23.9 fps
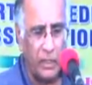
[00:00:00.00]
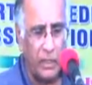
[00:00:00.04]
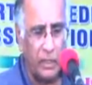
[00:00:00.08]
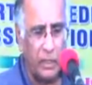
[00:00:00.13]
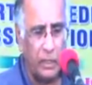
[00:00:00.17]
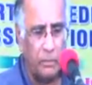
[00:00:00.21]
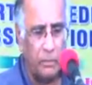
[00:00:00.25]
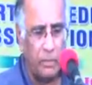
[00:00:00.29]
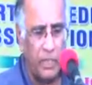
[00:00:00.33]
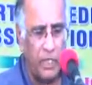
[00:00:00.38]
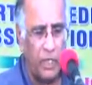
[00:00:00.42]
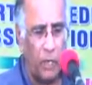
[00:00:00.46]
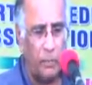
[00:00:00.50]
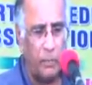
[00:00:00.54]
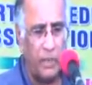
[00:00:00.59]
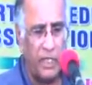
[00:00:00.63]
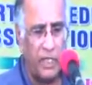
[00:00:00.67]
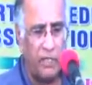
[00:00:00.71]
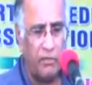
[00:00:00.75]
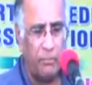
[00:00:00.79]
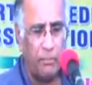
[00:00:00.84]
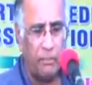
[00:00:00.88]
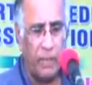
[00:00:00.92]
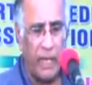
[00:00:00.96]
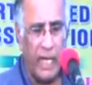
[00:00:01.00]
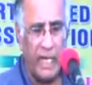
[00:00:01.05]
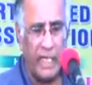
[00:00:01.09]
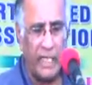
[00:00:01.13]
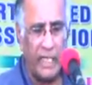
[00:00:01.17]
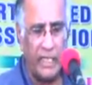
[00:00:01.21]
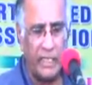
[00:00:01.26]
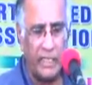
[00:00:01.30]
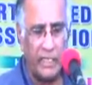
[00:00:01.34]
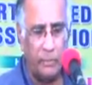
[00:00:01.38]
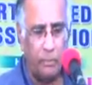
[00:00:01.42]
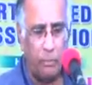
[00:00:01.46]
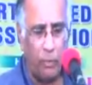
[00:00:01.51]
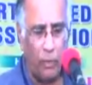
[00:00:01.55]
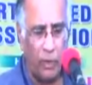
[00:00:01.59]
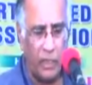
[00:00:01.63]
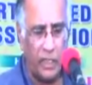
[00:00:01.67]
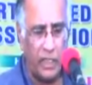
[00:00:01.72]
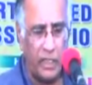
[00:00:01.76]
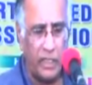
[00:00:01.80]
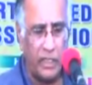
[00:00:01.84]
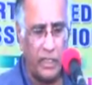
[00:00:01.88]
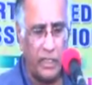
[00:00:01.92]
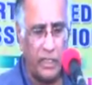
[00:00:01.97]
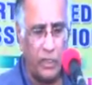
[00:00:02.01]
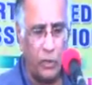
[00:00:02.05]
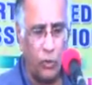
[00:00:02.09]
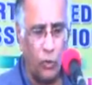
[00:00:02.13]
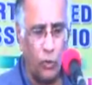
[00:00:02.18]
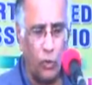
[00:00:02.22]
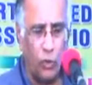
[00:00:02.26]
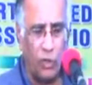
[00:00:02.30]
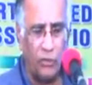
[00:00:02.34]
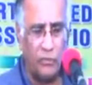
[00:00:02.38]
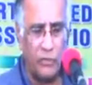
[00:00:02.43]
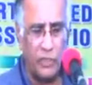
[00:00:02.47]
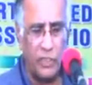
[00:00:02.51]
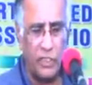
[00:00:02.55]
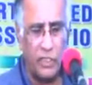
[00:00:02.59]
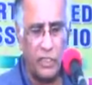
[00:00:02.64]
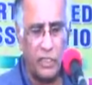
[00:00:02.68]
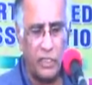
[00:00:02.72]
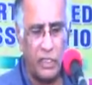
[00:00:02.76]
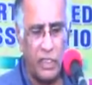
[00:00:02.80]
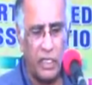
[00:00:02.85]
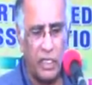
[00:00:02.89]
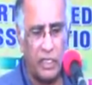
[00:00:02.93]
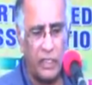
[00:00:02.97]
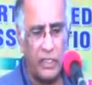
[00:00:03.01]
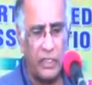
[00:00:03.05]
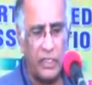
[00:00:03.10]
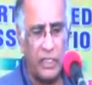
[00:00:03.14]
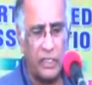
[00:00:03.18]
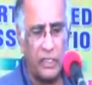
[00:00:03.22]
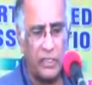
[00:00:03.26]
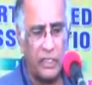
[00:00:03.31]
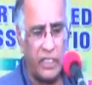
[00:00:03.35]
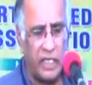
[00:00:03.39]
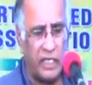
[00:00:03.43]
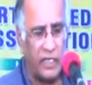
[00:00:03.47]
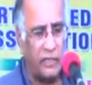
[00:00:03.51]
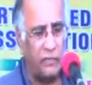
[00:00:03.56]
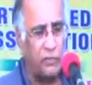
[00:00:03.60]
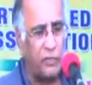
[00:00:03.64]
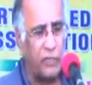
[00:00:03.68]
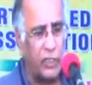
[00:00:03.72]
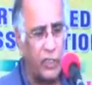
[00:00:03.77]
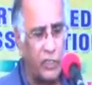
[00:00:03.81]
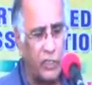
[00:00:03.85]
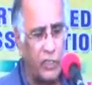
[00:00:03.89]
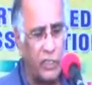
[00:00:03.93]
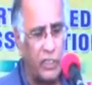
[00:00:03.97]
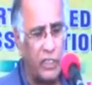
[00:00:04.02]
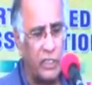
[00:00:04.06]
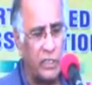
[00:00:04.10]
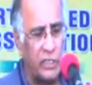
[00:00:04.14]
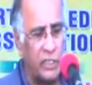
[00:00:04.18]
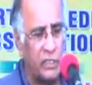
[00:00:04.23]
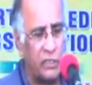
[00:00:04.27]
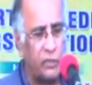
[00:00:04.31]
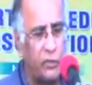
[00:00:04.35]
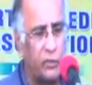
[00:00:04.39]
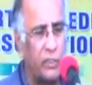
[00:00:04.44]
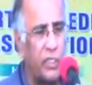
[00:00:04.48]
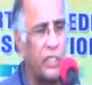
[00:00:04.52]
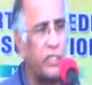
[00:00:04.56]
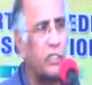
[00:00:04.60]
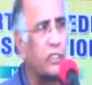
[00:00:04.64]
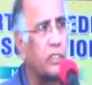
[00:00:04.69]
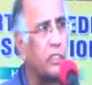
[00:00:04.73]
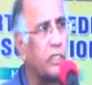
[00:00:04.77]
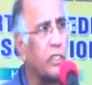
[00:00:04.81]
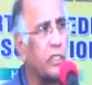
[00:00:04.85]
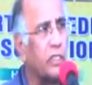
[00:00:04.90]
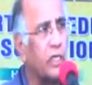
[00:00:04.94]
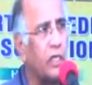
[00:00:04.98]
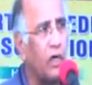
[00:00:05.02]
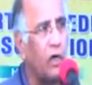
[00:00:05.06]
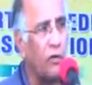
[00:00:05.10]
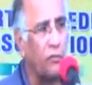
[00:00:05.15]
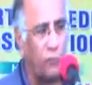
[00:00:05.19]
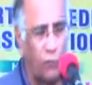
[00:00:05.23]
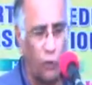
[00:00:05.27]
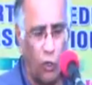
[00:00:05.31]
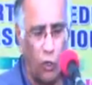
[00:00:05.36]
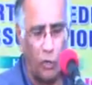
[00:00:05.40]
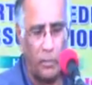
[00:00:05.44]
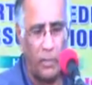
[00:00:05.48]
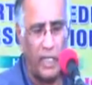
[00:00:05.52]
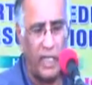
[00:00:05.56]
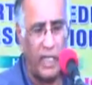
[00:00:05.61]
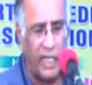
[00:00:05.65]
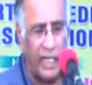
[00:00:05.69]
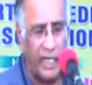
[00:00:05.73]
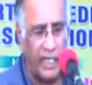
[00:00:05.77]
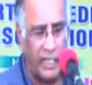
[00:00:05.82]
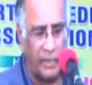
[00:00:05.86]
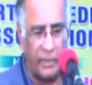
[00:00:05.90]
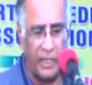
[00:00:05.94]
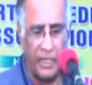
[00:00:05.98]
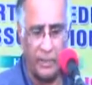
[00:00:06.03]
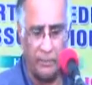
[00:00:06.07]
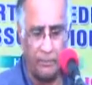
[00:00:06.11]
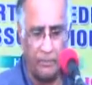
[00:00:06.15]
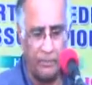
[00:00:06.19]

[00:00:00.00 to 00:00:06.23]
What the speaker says: Preoperative planning is important, and the goal of this reconstructive surgery is restoration of normal anatomy,